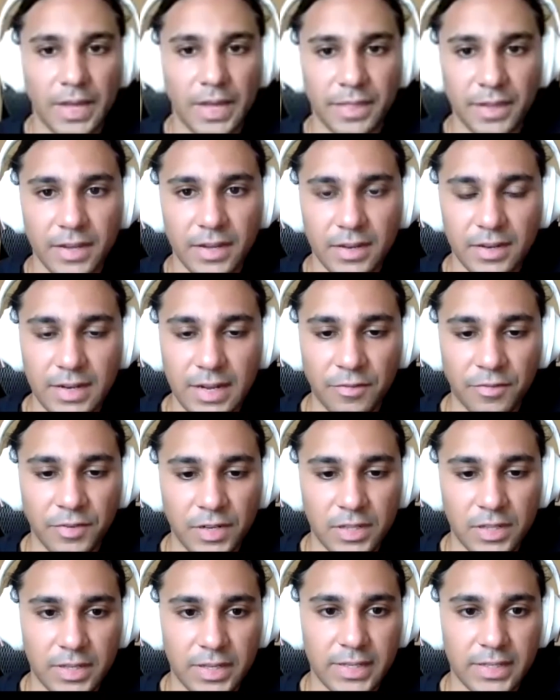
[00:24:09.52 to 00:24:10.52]
I think
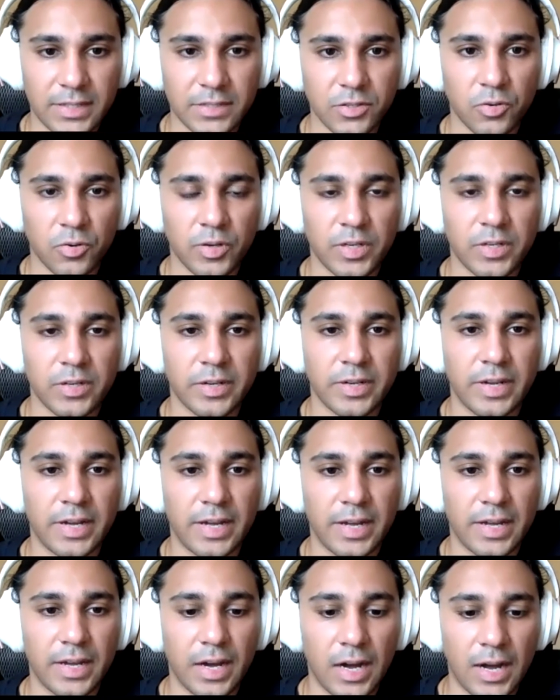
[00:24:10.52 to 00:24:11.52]
definitely it's going to
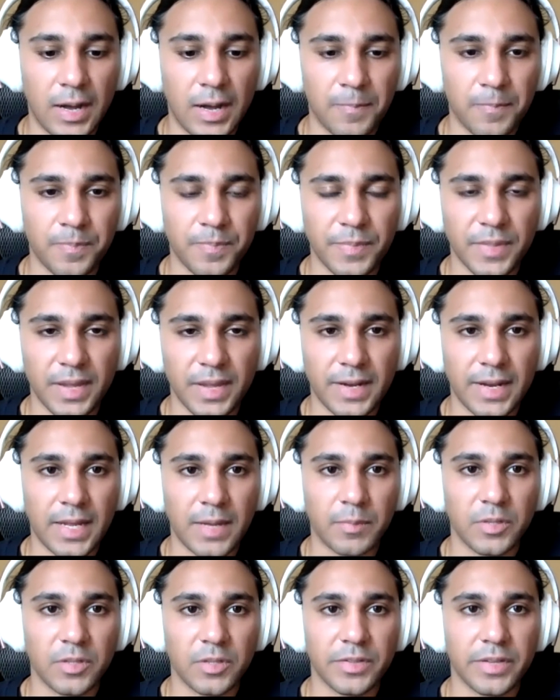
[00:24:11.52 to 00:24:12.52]

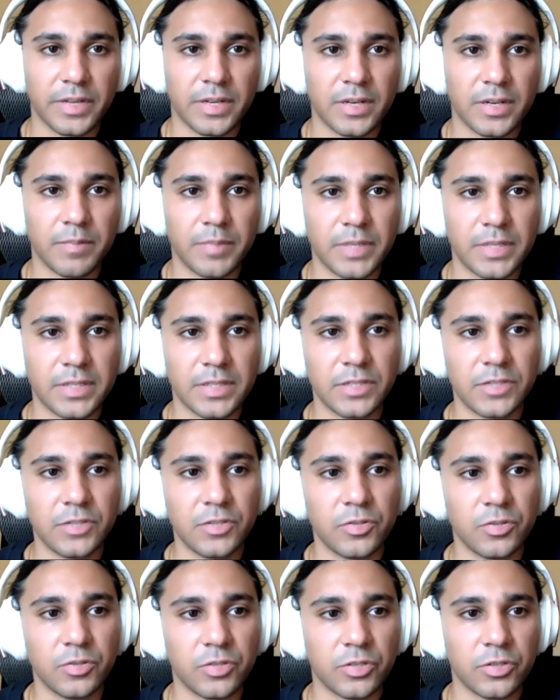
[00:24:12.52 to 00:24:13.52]
enable the
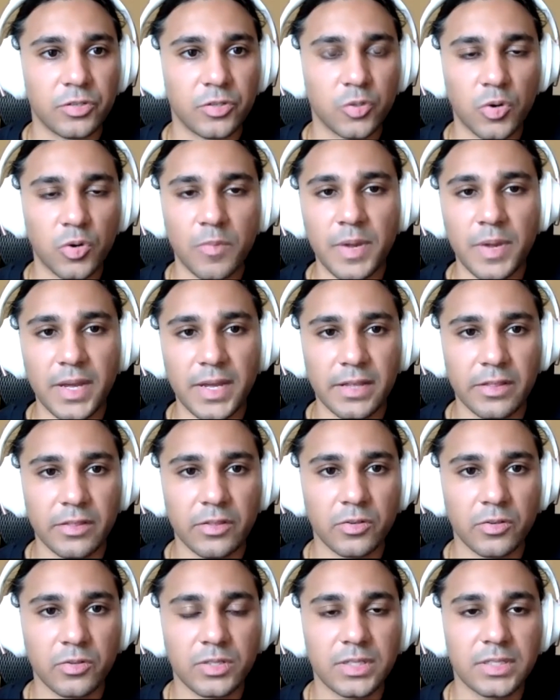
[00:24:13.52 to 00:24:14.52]
business users who are
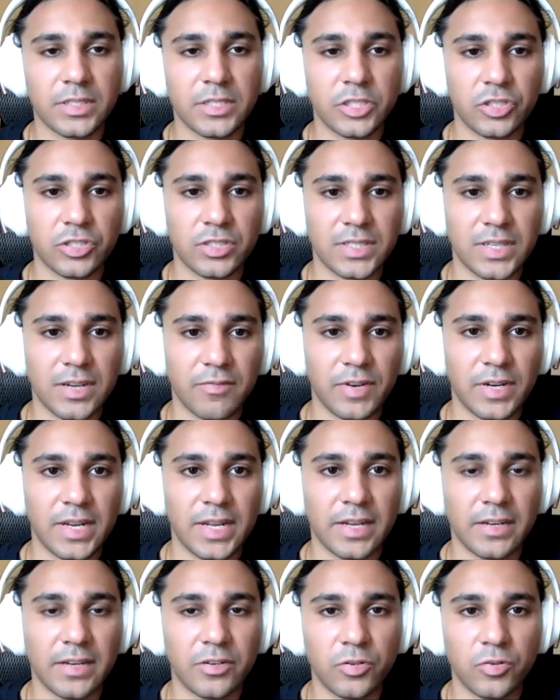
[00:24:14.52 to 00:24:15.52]
making those decisions every
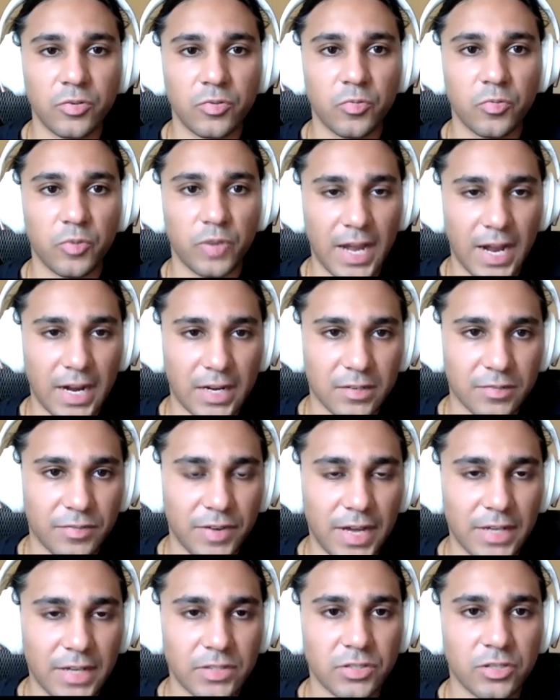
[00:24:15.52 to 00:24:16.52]
day to react
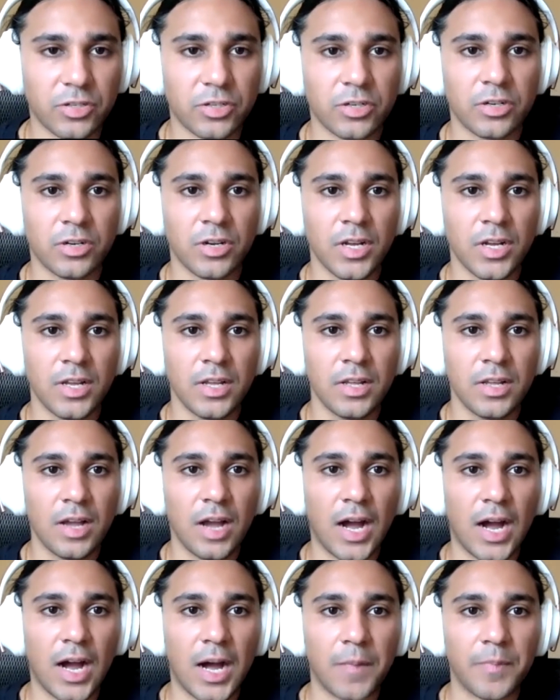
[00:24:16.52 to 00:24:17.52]
faster.
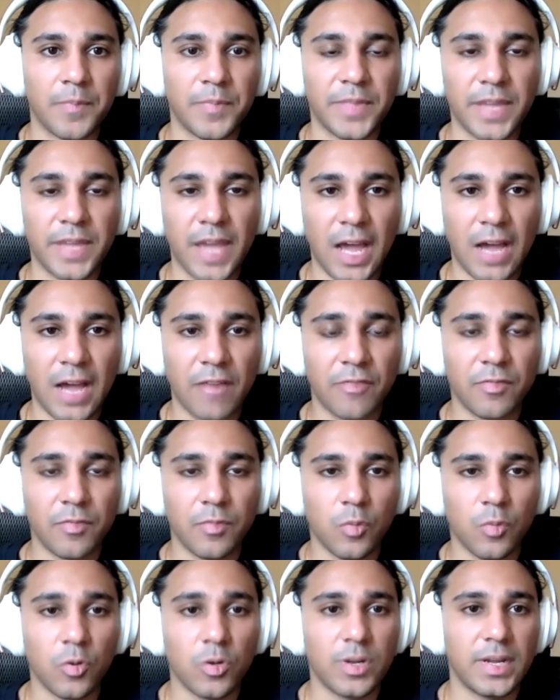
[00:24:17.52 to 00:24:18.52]
They have
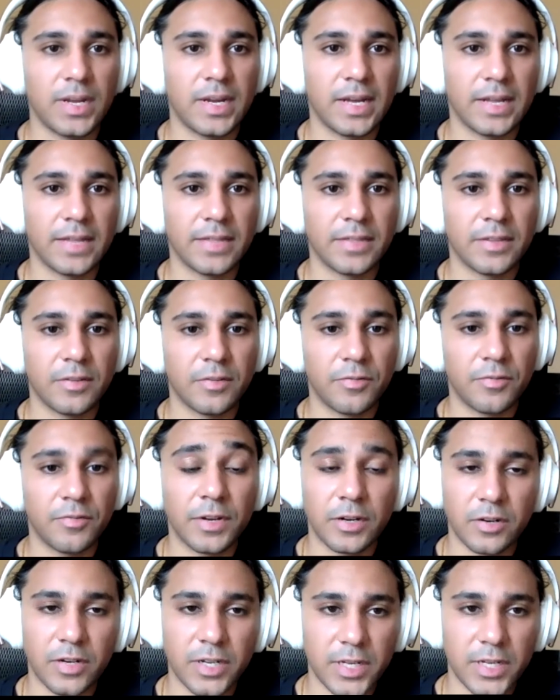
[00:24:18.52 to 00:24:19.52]
more data at their
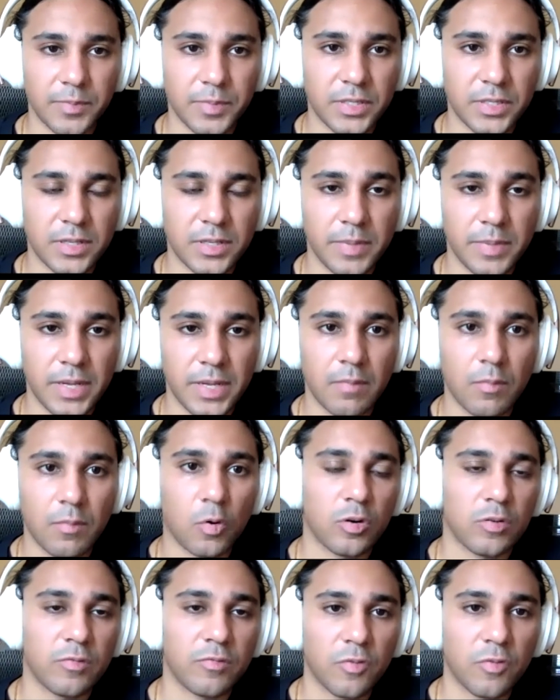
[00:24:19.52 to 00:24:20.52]
fingertips to be
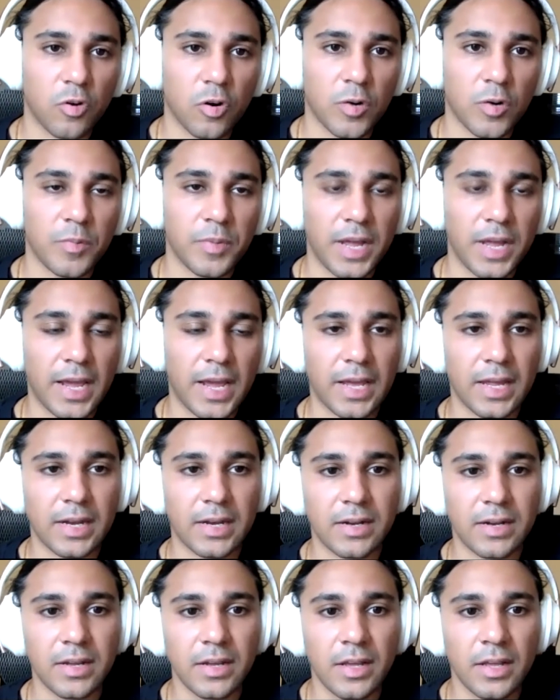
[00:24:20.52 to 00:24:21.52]
more informed,
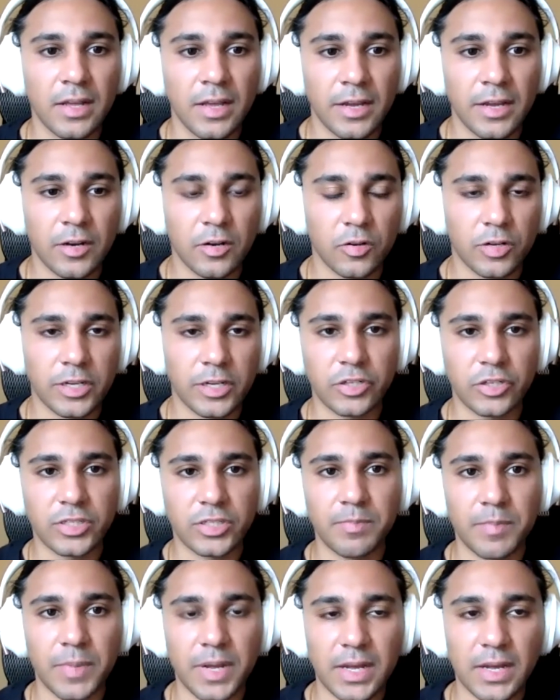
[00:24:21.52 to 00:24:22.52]
and can
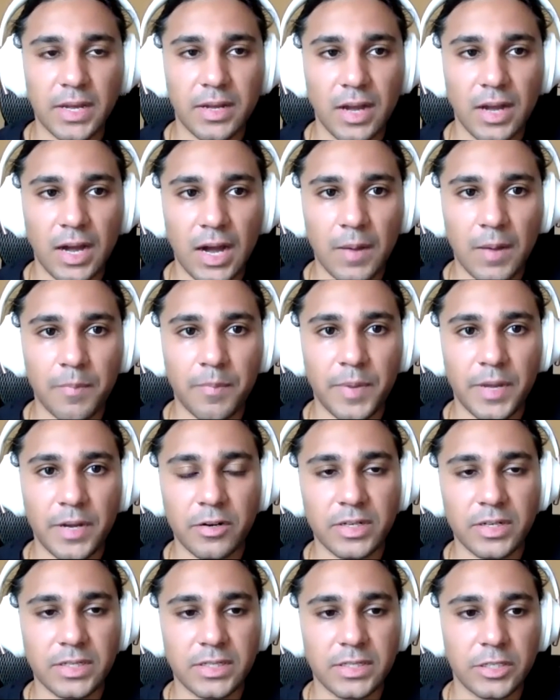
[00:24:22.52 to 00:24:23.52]
just make
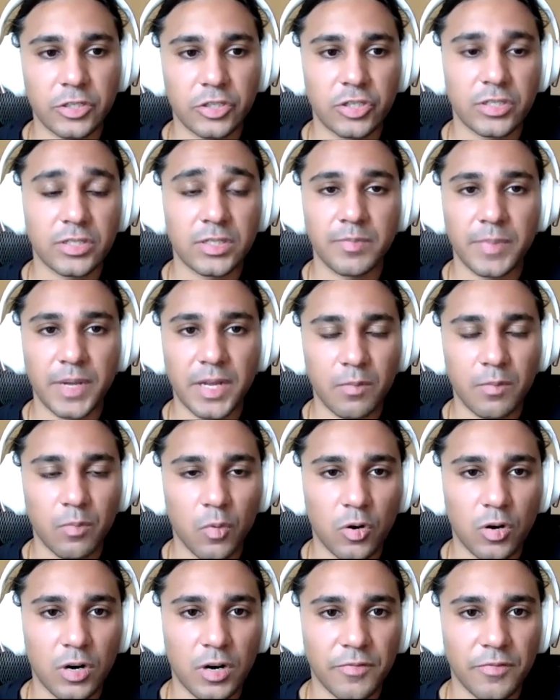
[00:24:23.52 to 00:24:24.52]
better decisions, make
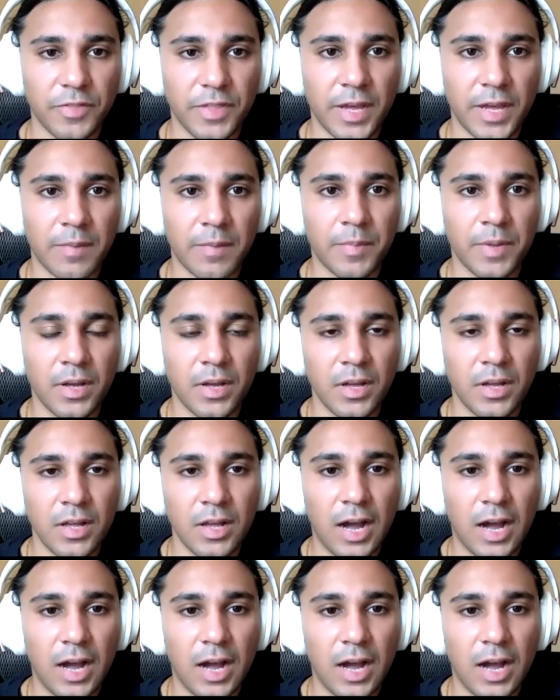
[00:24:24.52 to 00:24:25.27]
more of them,